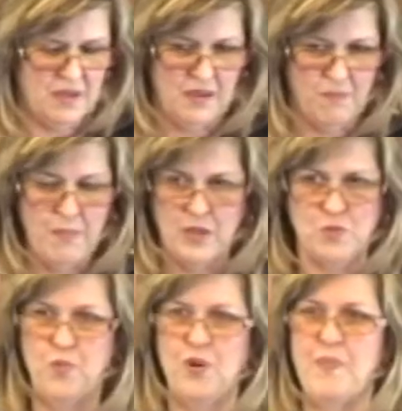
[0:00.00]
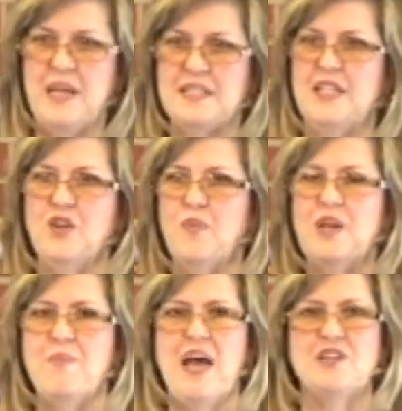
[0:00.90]
much more amazing than we
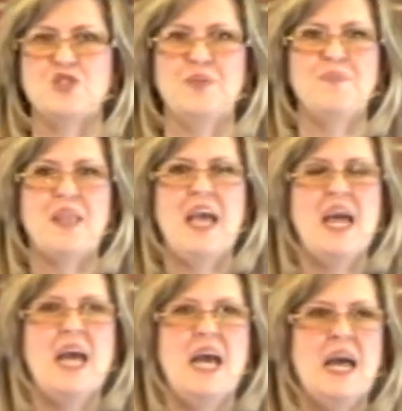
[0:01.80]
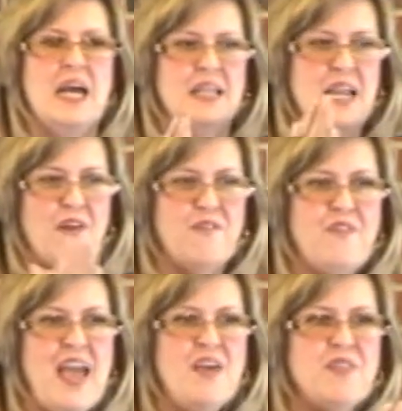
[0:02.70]
imagine. Now,
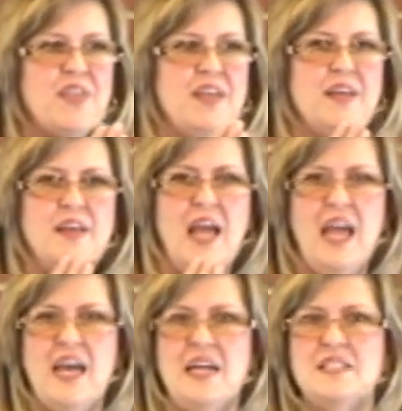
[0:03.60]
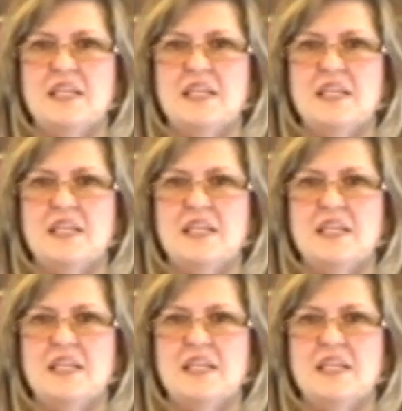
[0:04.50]
faith and